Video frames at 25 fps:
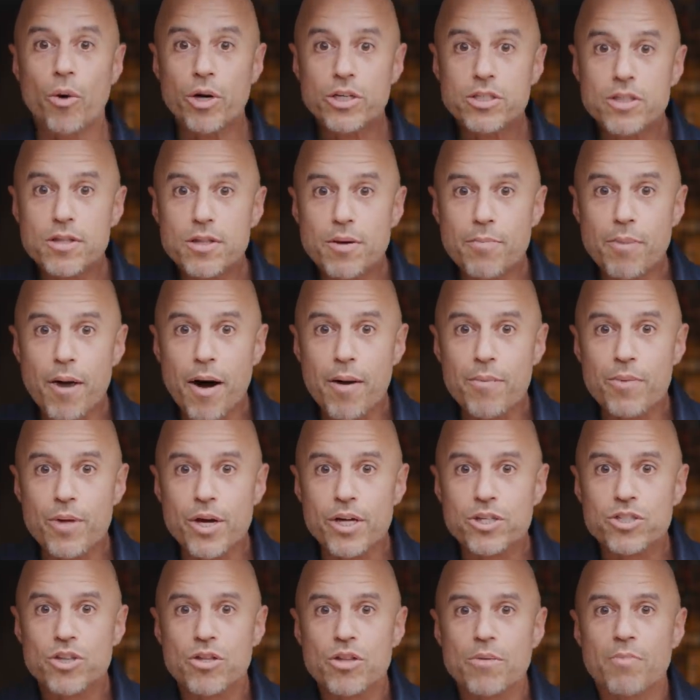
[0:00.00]
it to the
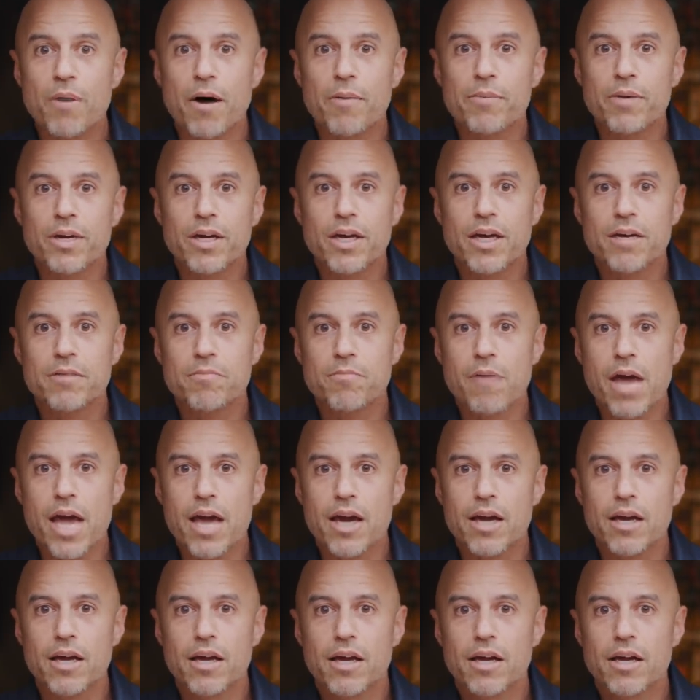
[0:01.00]
public so the public can
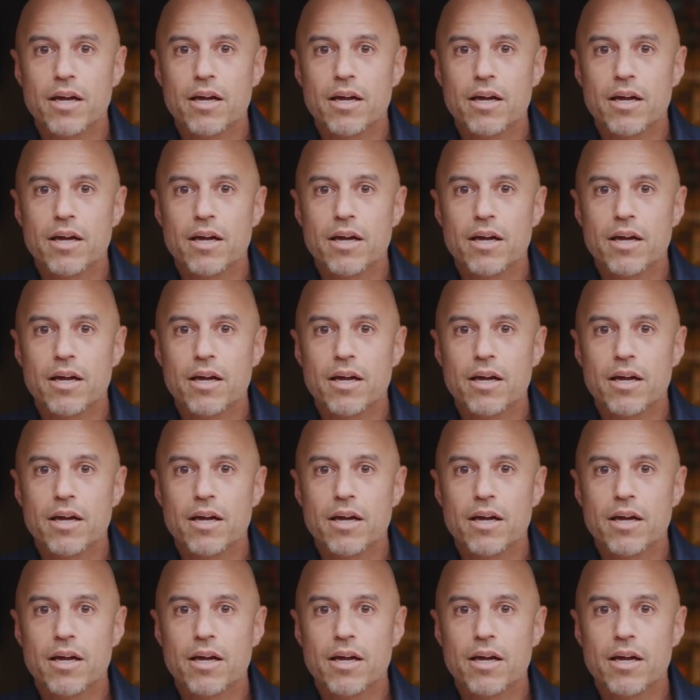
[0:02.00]
make